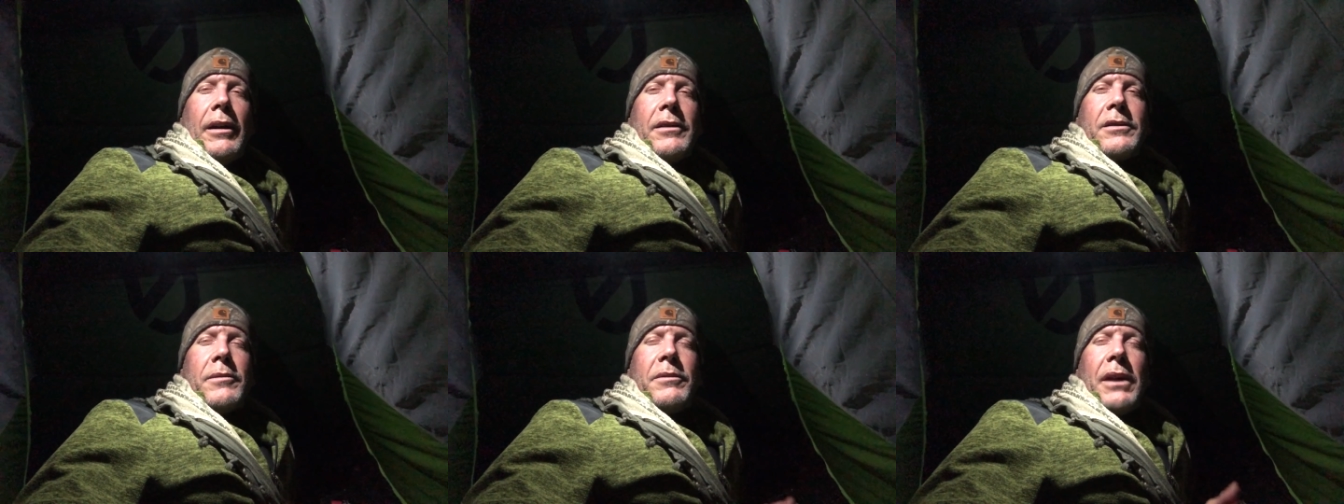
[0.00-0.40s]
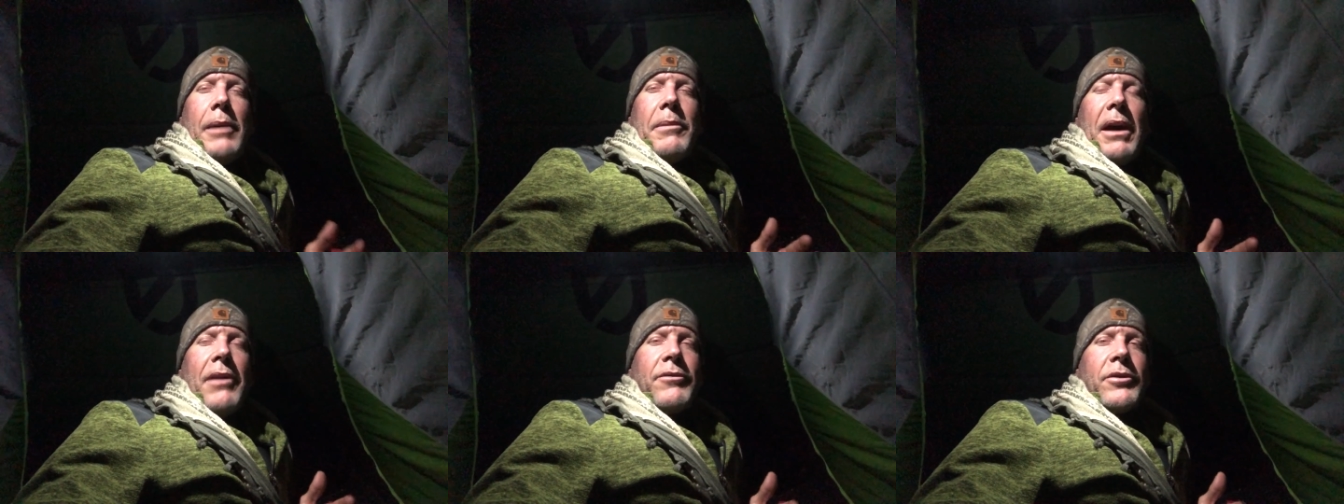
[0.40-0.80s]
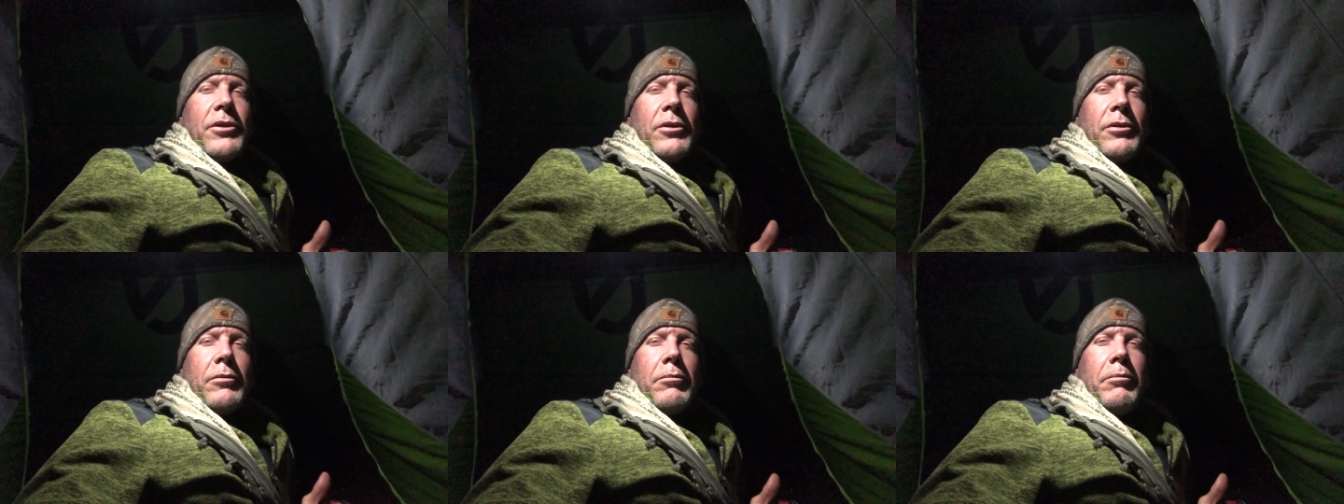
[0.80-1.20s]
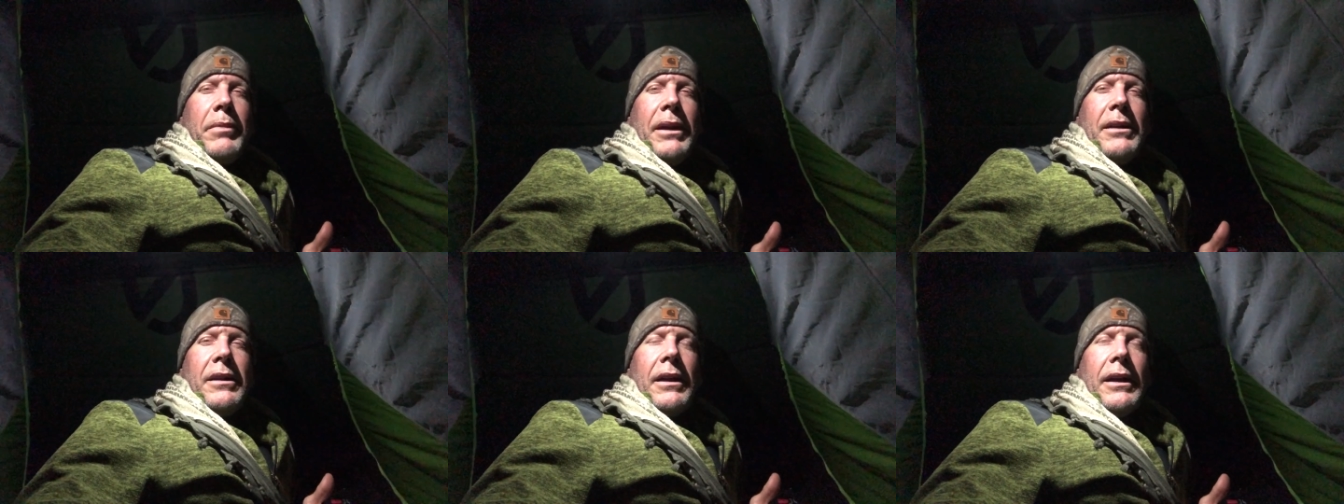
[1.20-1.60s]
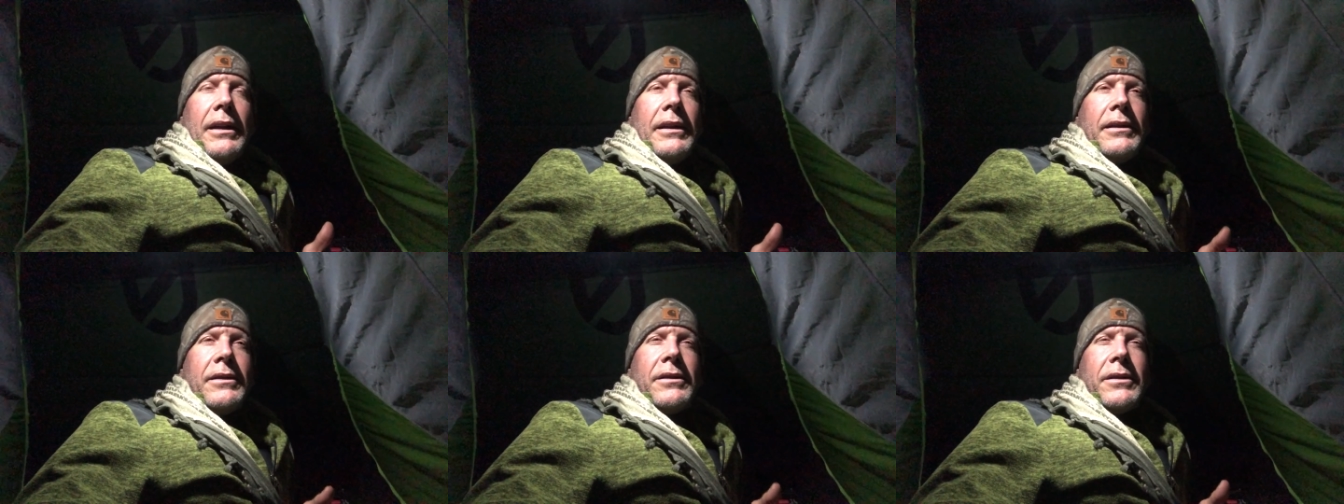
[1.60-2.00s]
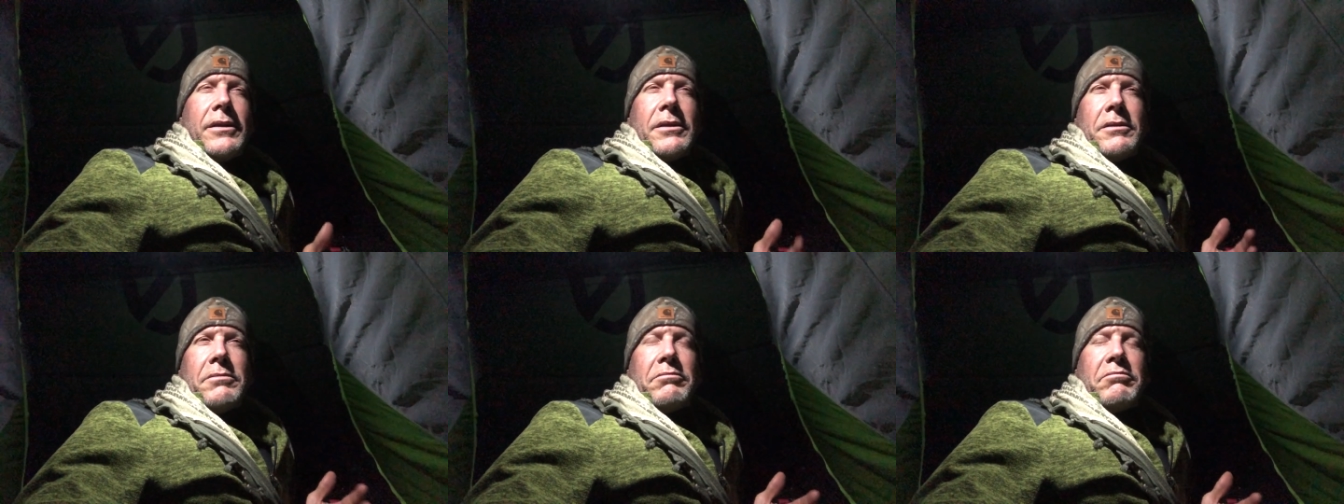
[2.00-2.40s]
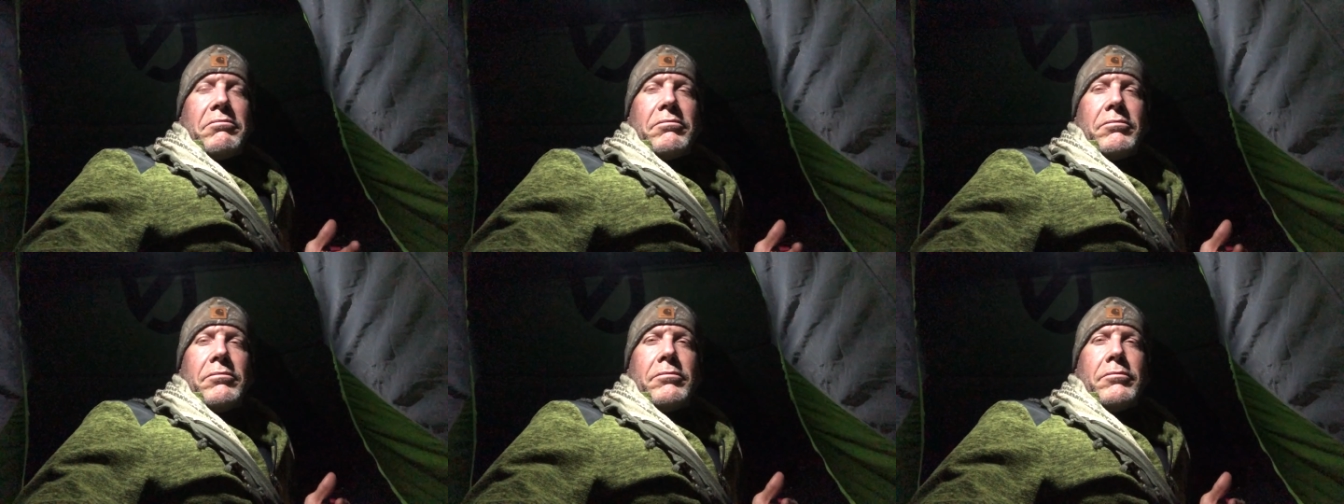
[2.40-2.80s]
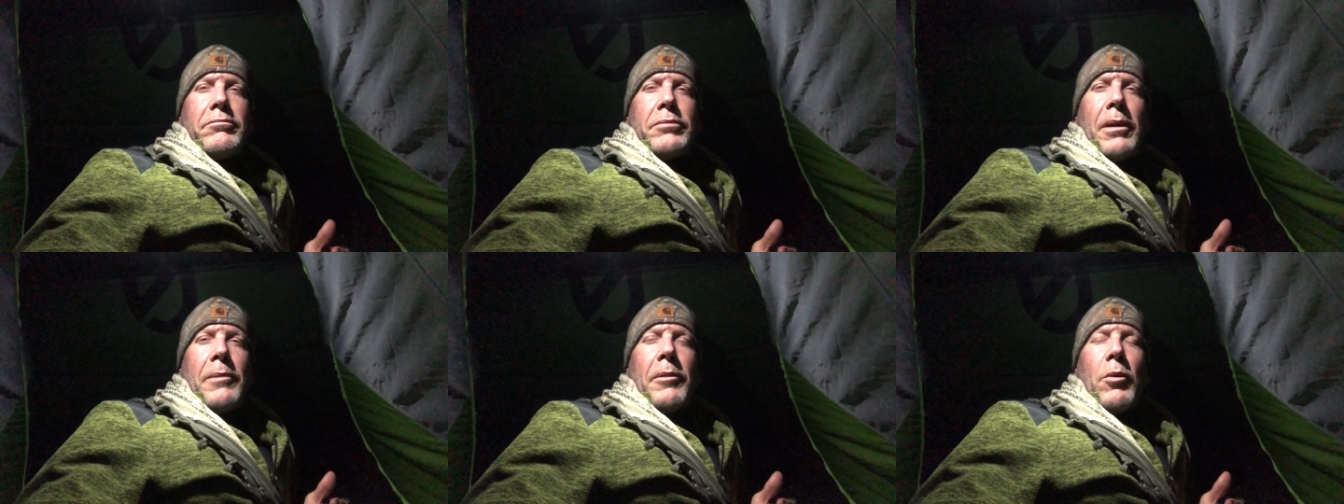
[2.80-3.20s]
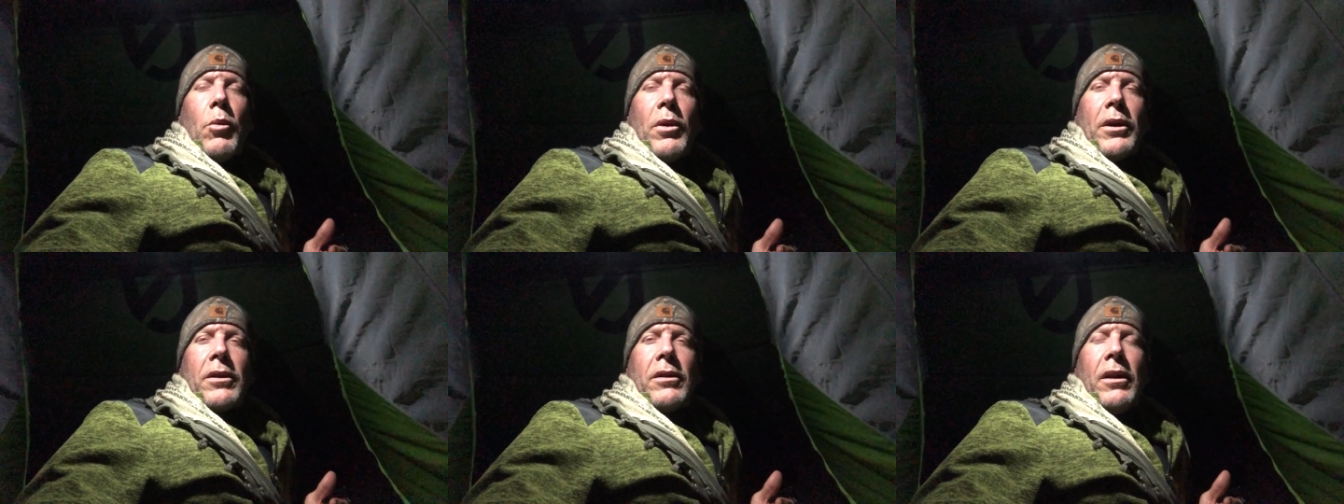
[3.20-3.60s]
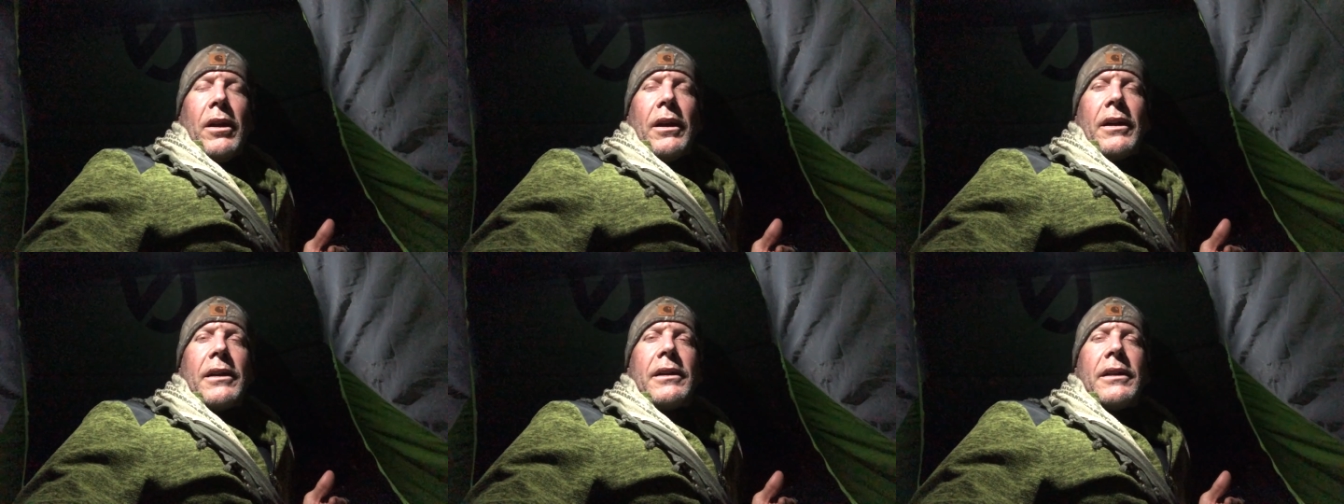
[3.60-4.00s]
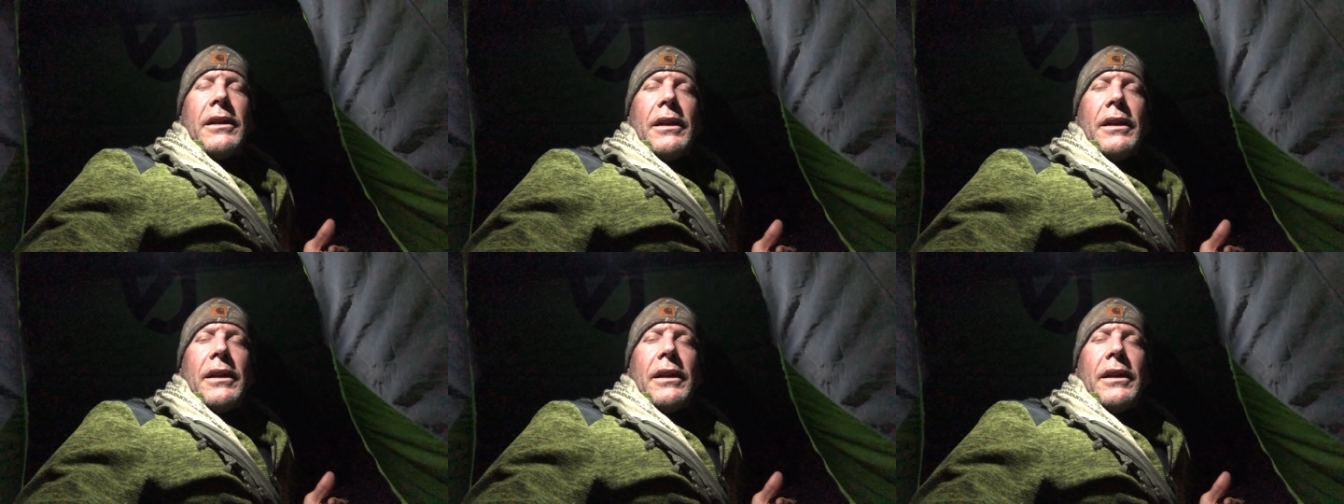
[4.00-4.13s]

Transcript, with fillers: Sometime after midnight, probably 1 o'clock,